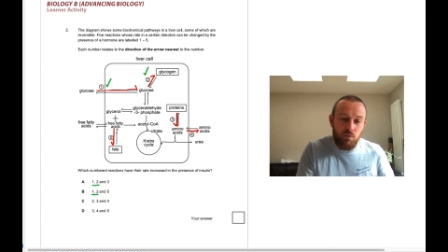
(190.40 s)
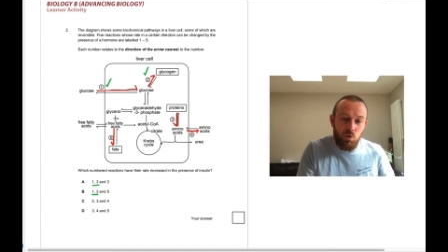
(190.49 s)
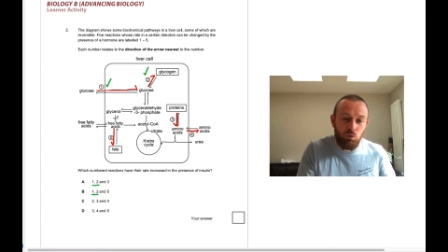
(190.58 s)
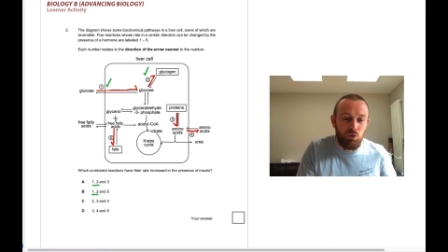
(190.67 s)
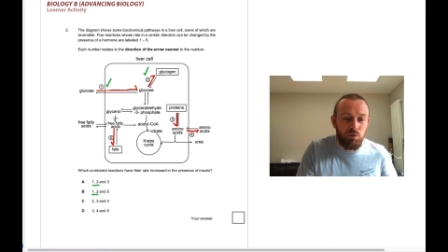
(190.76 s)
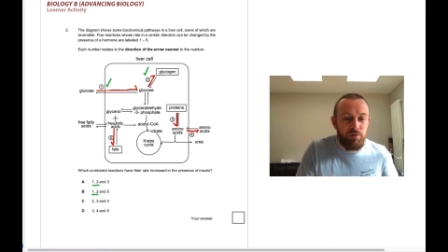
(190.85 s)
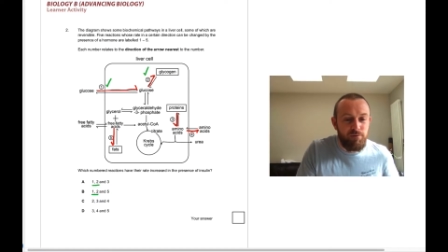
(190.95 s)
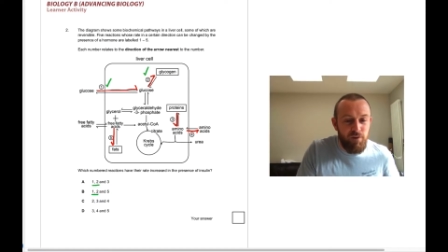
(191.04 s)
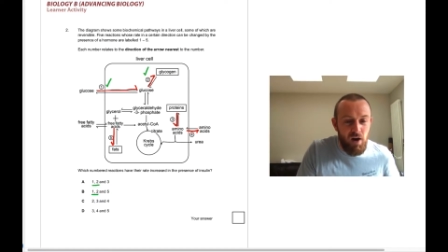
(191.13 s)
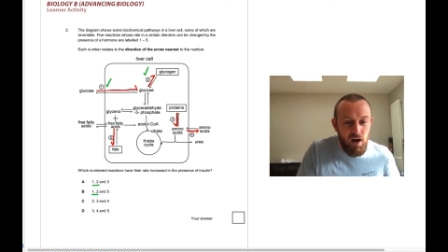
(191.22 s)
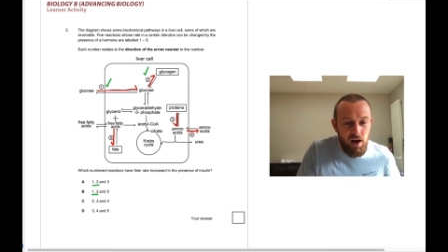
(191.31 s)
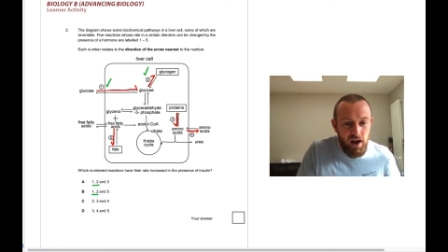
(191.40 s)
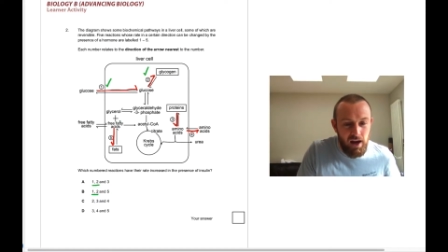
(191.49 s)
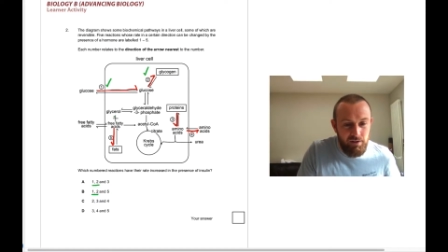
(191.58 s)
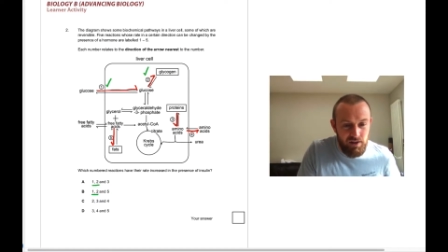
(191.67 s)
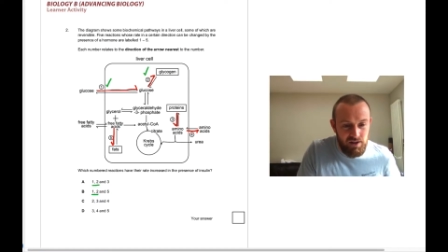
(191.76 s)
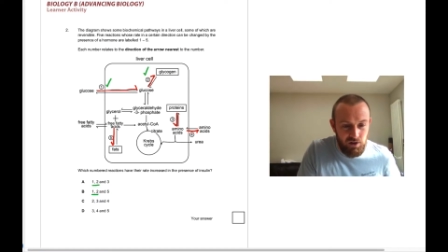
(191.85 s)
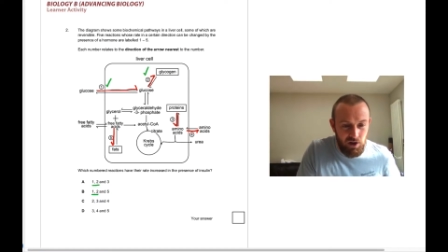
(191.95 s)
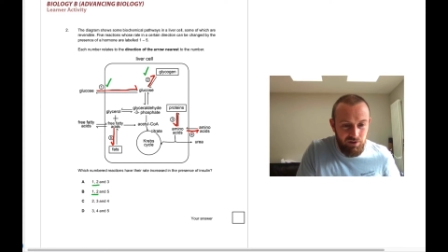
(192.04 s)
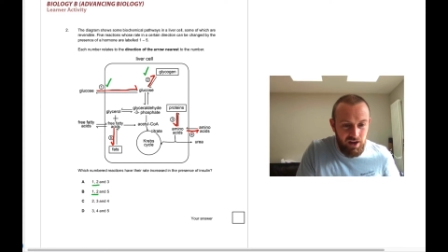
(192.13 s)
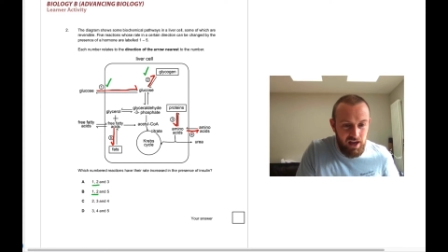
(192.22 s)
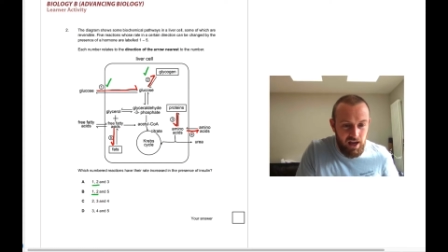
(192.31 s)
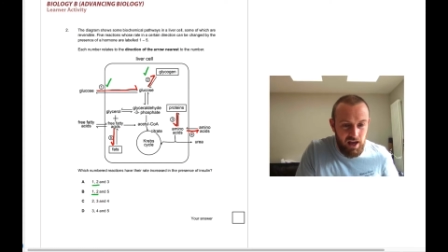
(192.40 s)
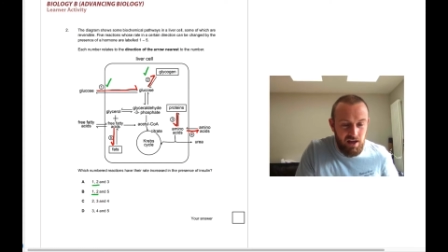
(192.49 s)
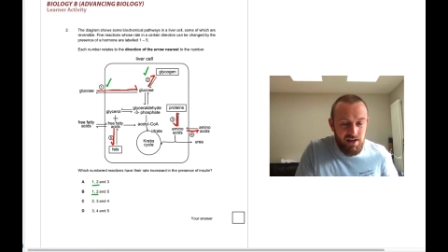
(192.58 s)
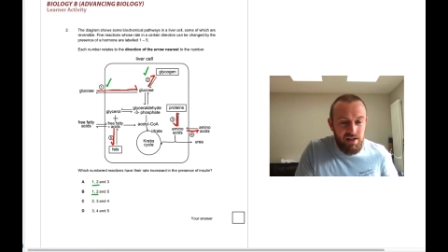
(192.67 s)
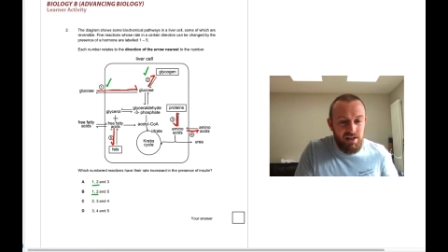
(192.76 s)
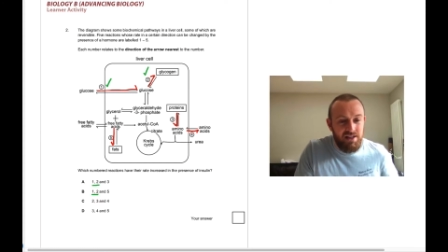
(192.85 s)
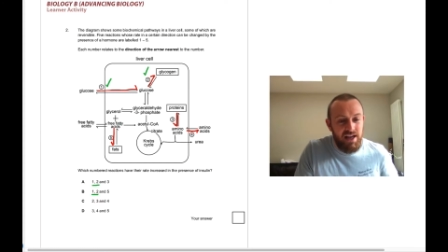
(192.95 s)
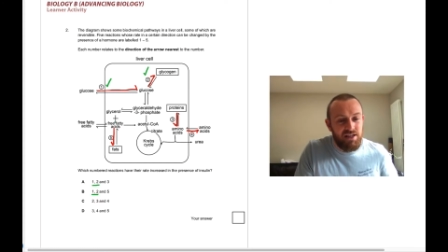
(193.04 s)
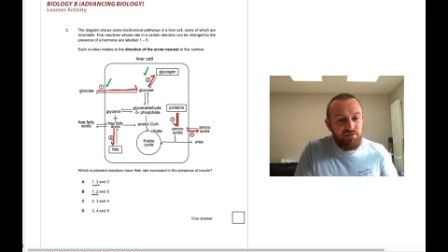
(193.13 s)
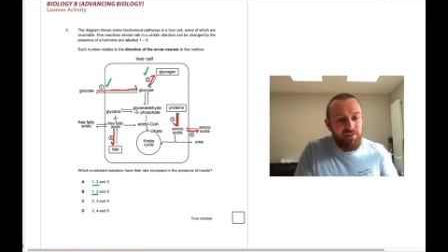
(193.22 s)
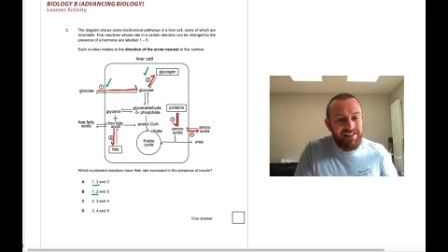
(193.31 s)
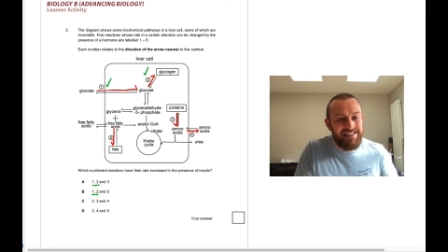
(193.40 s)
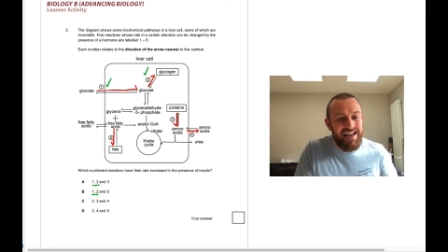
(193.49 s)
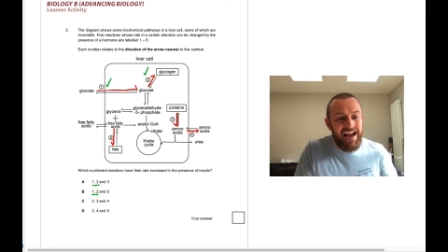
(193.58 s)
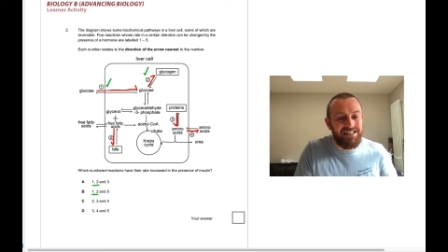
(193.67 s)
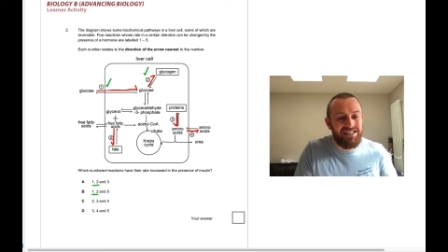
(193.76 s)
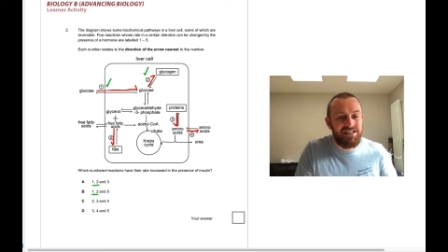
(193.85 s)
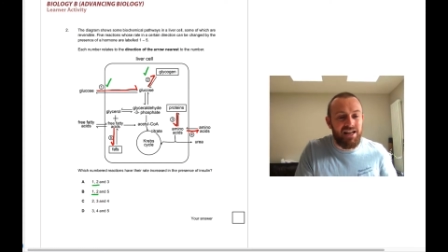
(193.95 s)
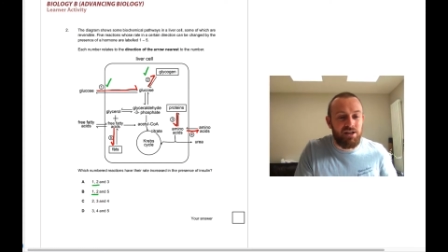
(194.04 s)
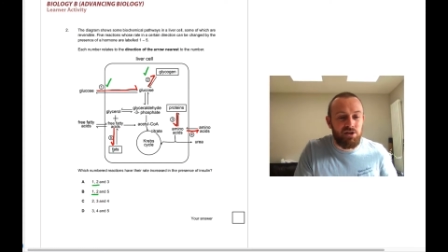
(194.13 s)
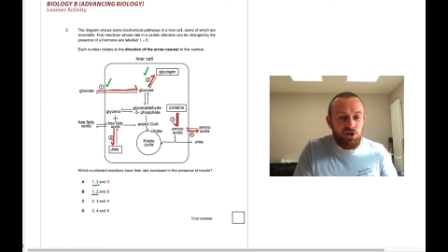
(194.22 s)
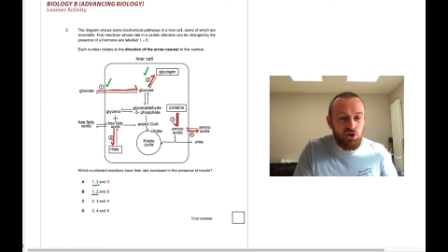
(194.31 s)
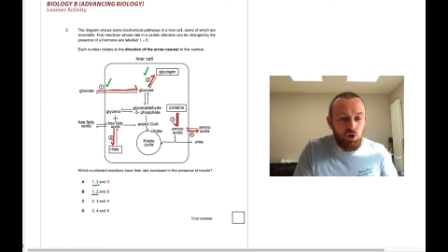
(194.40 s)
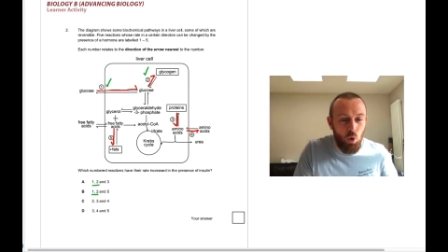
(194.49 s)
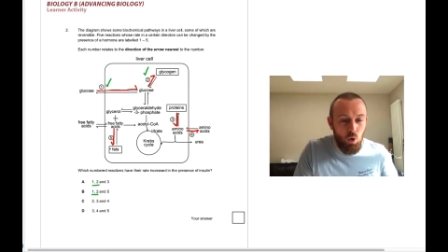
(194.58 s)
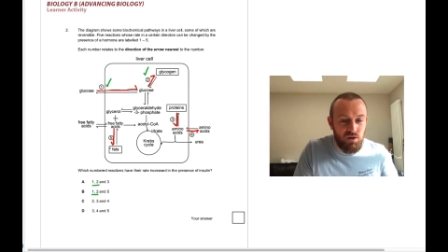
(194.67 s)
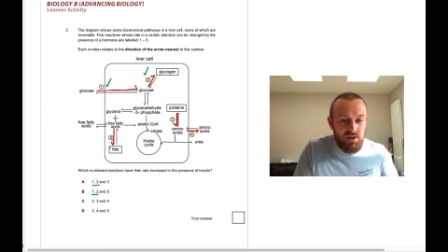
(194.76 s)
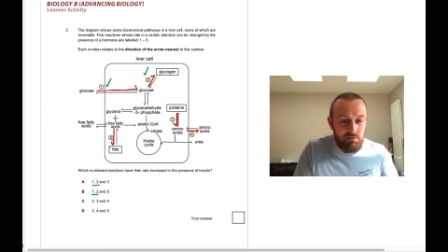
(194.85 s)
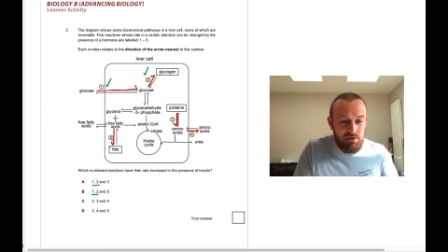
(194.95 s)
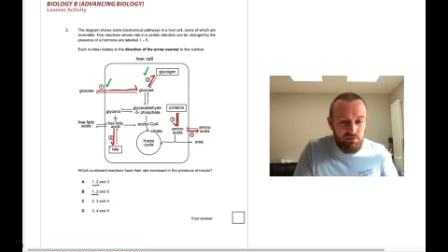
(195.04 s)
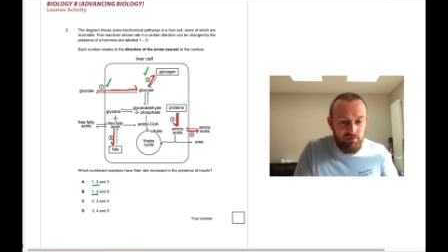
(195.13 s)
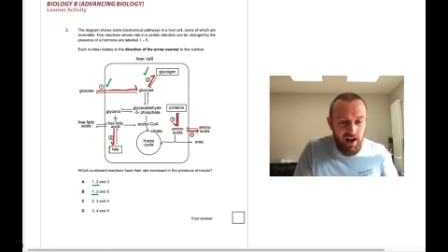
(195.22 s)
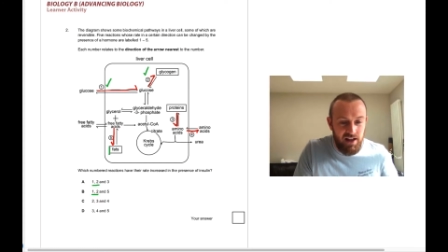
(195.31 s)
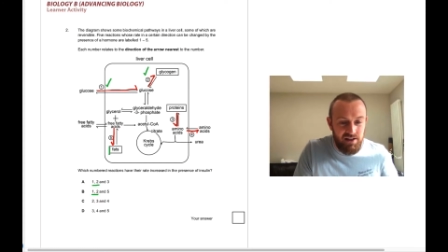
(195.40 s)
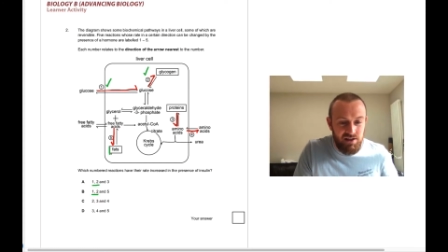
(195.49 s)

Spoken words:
Well, 5, let's look over here, takes fatty acids and stores them as fats.